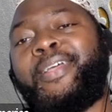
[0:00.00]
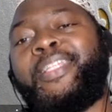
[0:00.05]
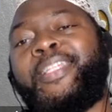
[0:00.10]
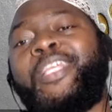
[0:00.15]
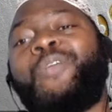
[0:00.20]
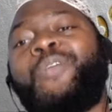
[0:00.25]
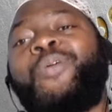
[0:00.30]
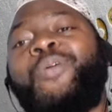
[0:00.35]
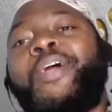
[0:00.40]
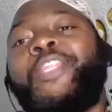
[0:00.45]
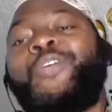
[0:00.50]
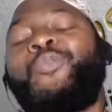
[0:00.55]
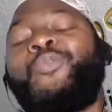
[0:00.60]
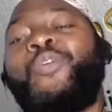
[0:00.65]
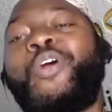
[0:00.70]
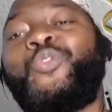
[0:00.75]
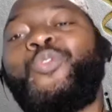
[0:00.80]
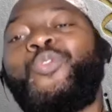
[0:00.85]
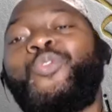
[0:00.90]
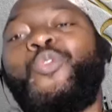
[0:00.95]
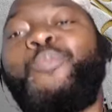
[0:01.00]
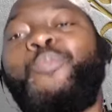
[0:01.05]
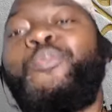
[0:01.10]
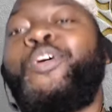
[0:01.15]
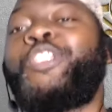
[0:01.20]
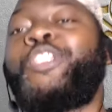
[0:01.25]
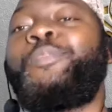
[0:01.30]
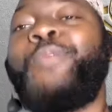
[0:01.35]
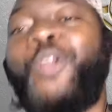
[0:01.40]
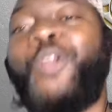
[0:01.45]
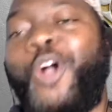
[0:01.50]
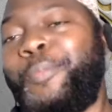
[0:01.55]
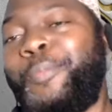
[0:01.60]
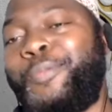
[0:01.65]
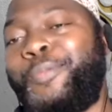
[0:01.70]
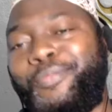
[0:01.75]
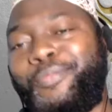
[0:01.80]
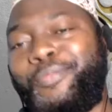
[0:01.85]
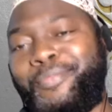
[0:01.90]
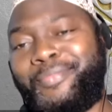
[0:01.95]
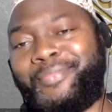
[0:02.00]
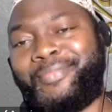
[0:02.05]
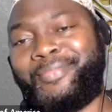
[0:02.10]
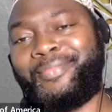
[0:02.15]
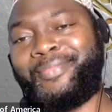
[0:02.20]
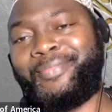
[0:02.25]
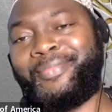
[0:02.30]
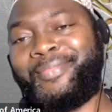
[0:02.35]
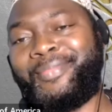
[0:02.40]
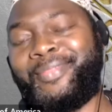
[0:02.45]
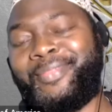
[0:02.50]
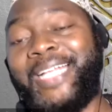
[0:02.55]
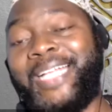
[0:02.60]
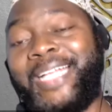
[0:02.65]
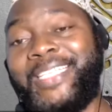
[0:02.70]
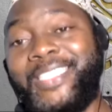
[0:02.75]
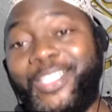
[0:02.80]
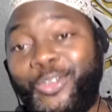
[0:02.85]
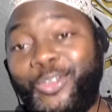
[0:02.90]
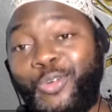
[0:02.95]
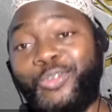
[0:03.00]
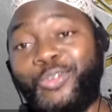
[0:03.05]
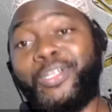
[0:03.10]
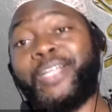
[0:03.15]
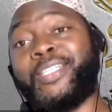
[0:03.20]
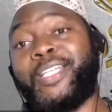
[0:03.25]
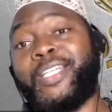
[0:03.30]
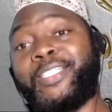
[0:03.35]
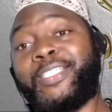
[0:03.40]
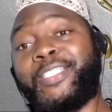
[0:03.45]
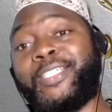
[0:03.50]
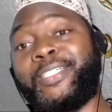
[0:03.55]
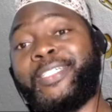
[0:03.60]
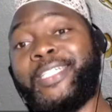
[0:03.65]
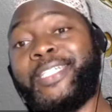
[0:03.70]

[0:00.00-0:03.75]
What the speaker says: they were the one who brought me up. That is a good translation.